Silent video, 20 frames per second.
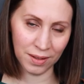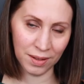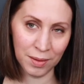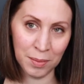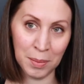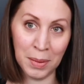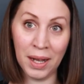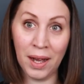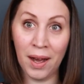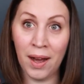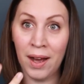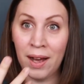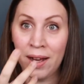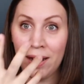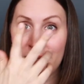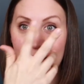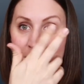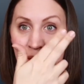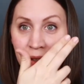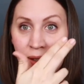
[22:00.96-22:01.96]
my
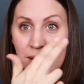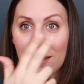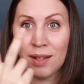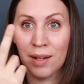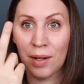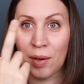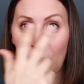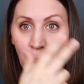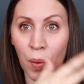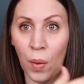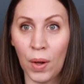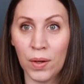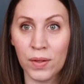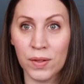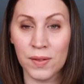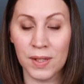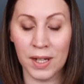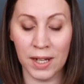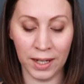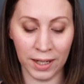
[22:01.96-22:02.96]
eyes
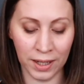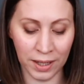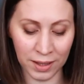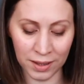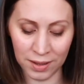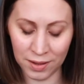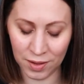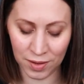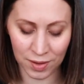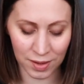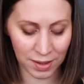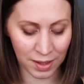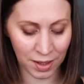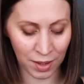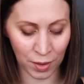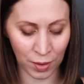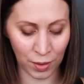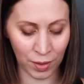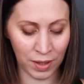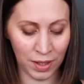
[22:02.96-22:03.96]
crossing, and just
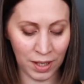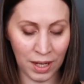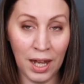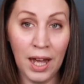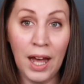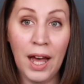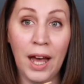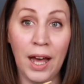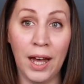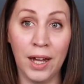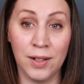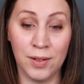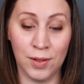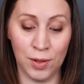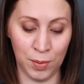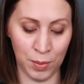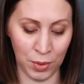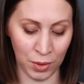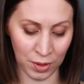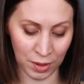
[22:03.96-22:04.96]
now had to
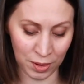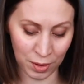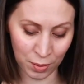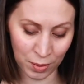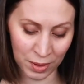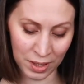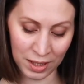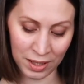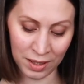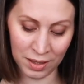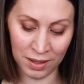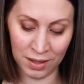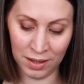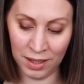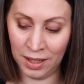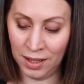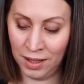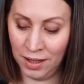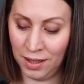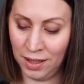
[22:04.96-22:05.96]
put it away.
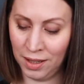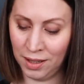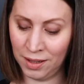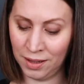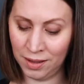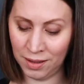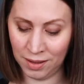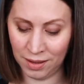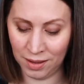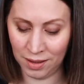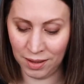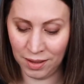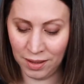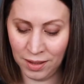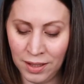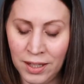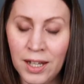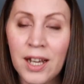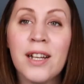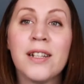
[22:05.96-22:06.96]
And
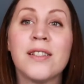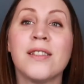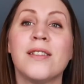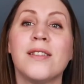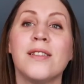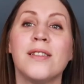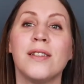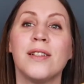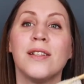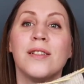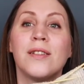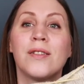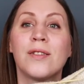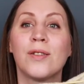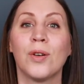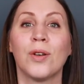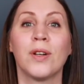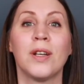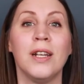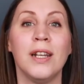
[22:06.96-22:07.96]
yes,
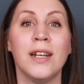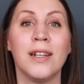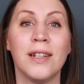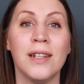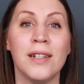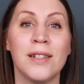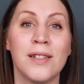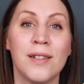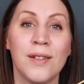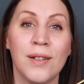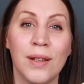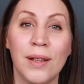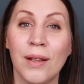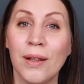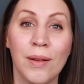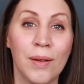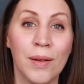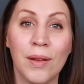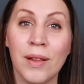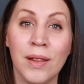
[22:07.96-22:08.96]
stockinette is
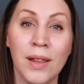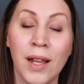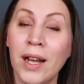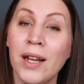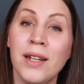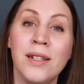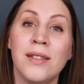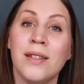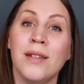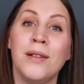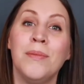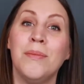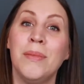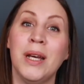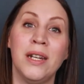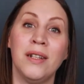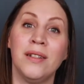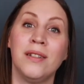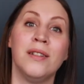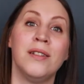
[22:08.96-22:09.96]
nice and
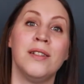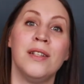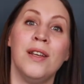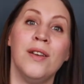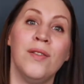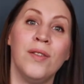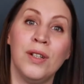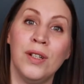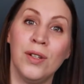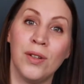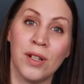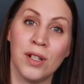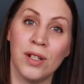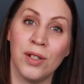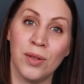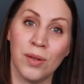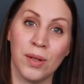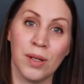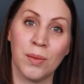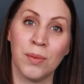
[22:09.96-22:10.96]
meditative and you can
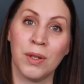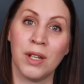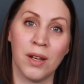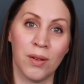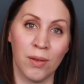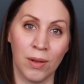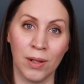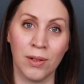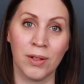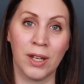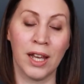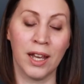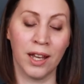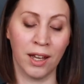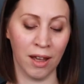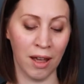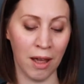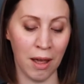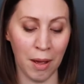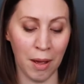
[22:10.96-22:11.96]
do it without looking,